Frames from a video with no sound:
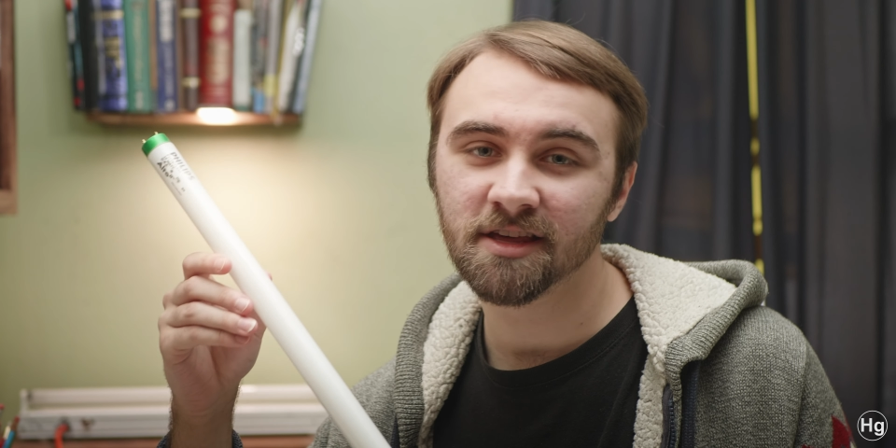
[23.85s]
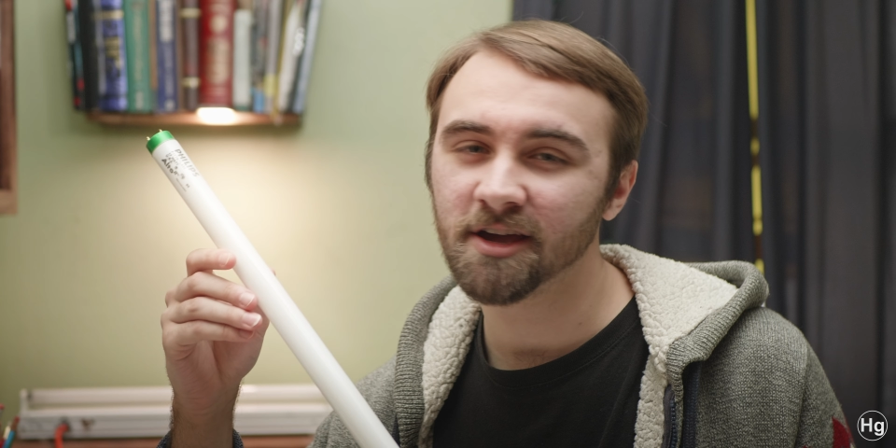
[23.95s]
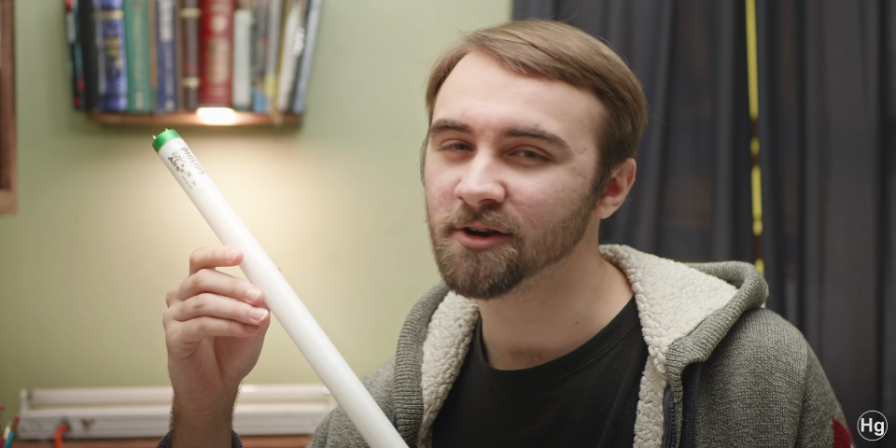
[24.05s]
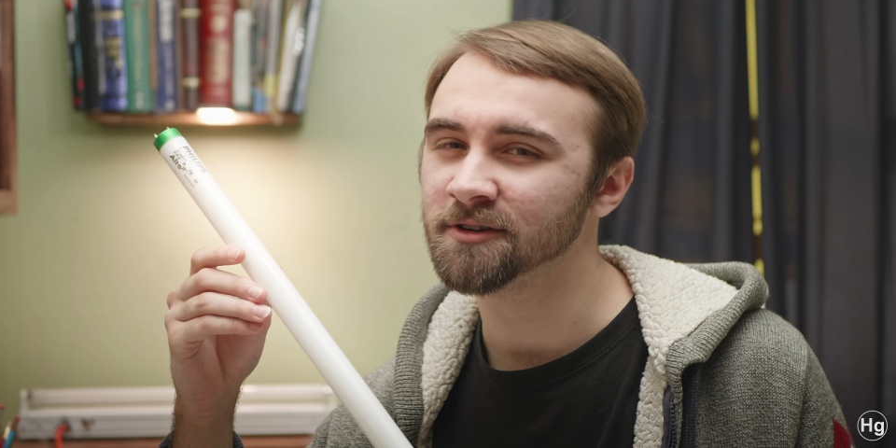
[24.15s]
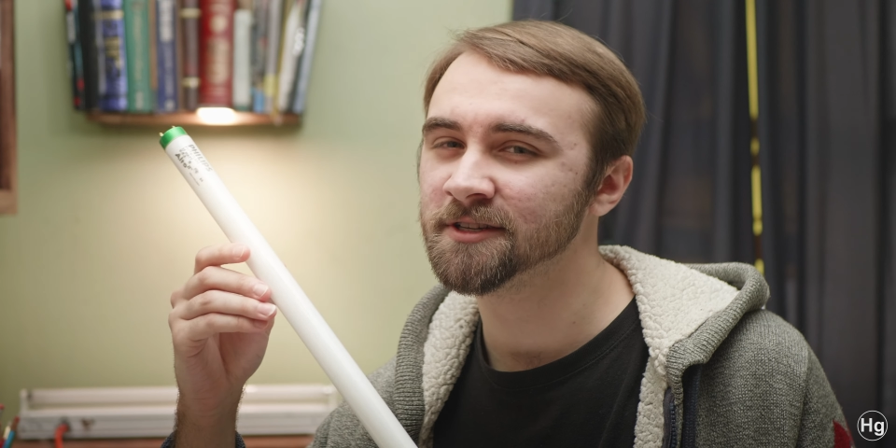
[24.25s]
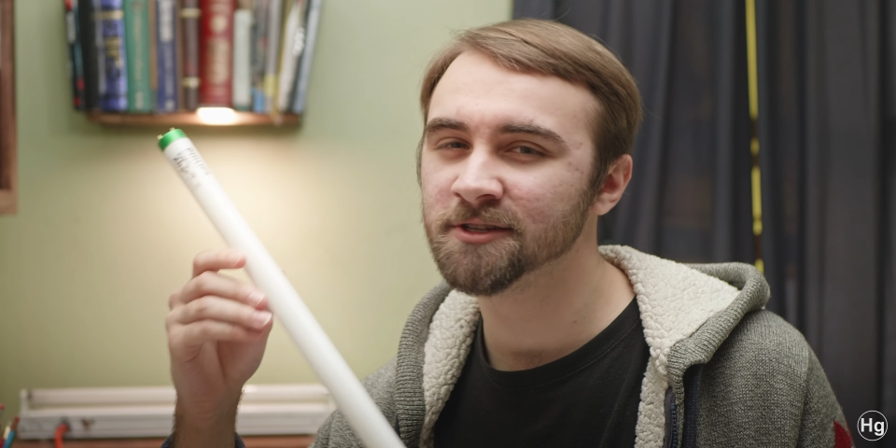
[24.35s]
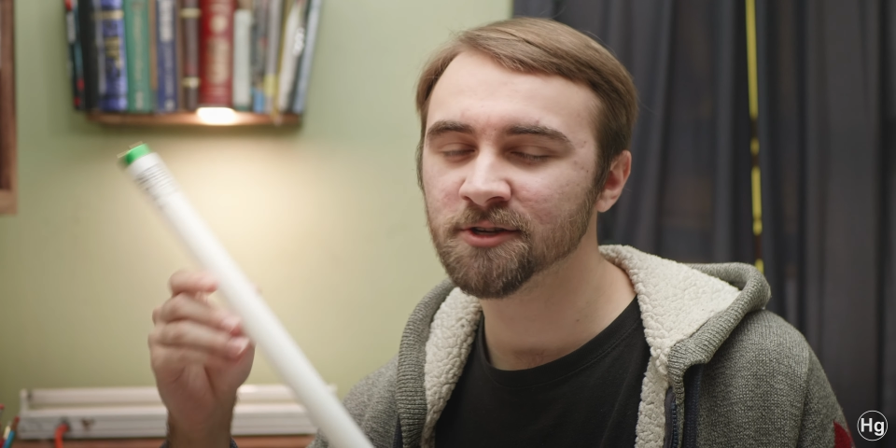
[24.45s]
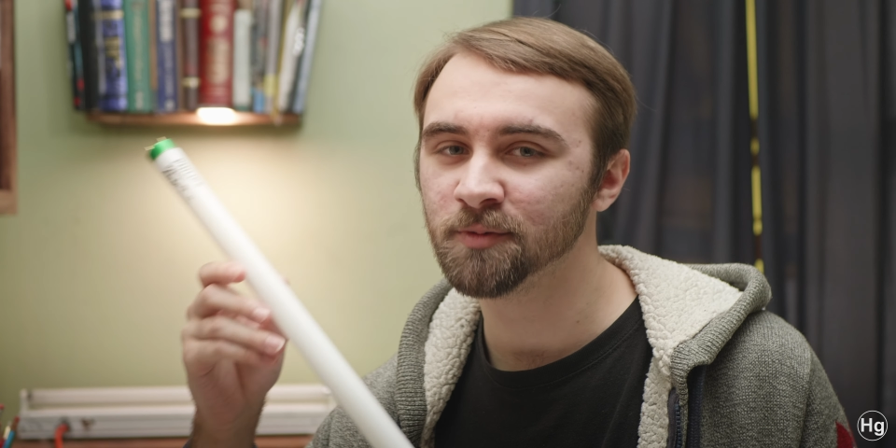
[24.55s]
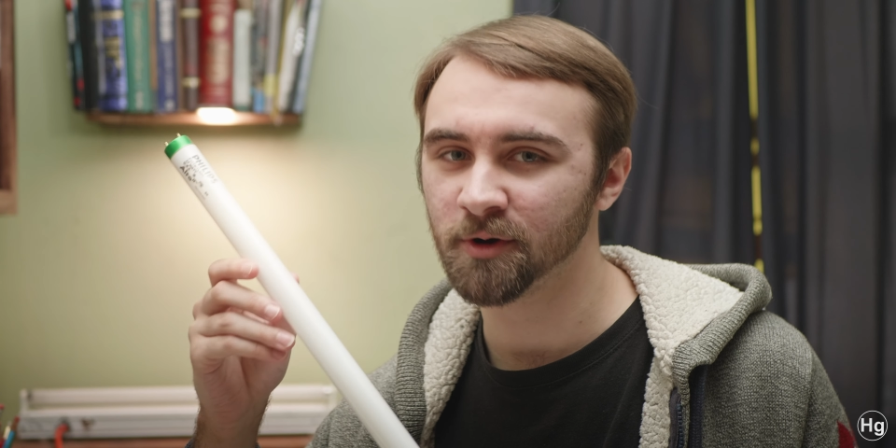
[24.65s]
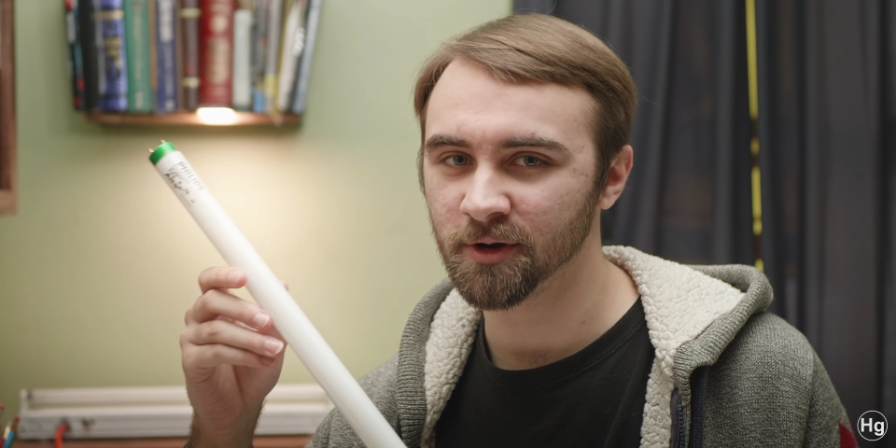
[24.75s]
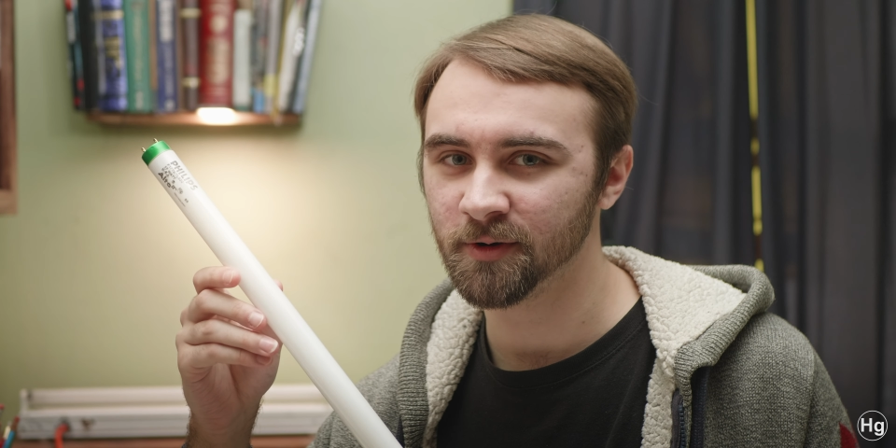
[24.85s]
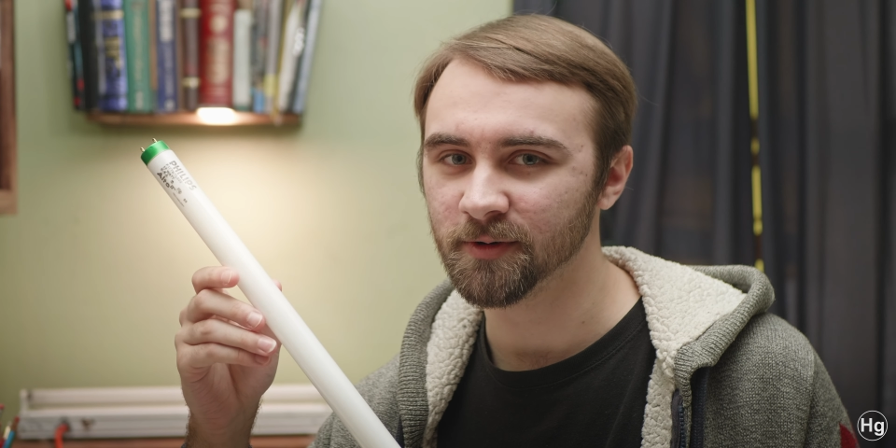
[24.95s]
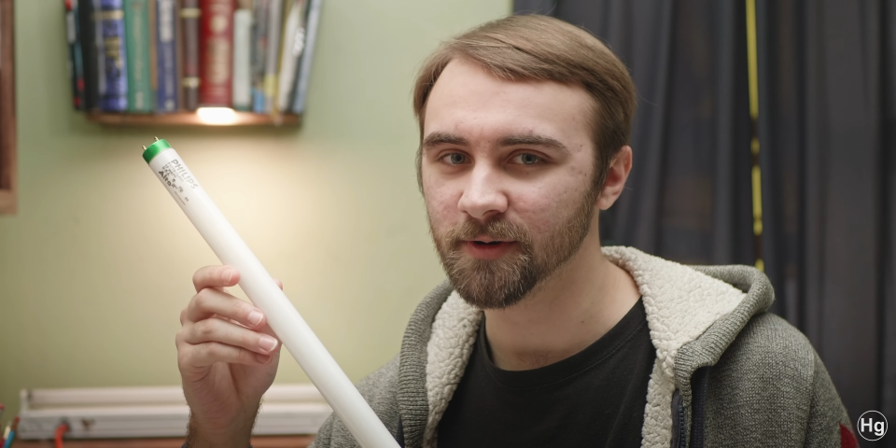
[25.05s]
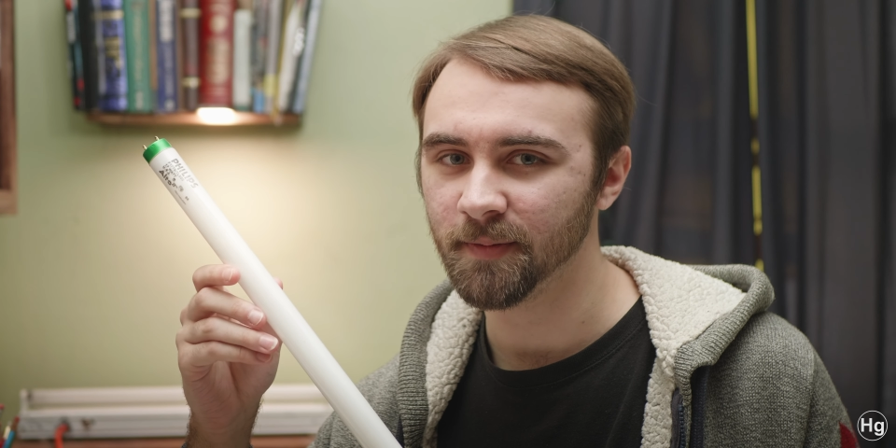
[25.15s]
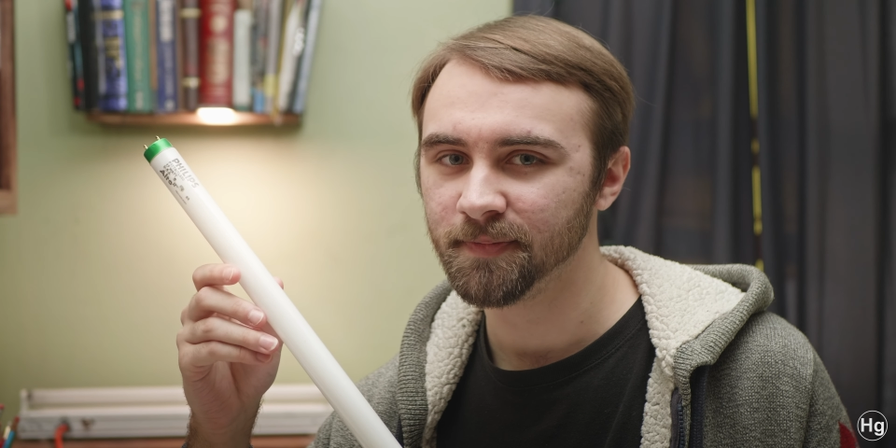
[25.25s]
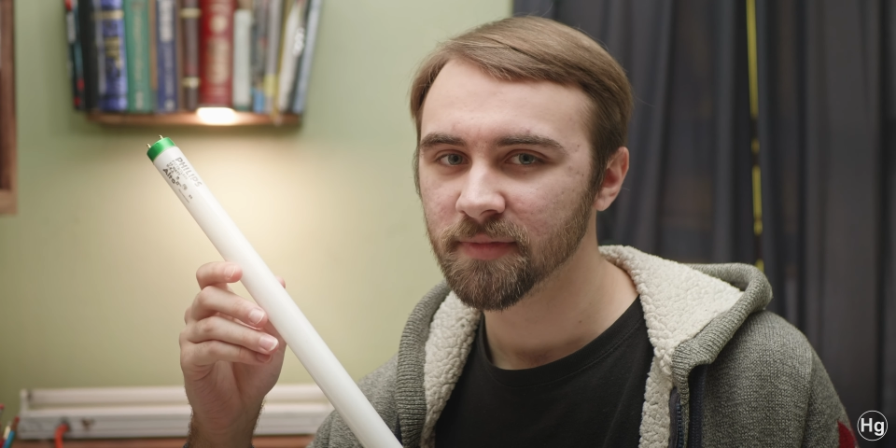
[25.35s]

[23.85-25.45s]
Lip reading: they are super cool.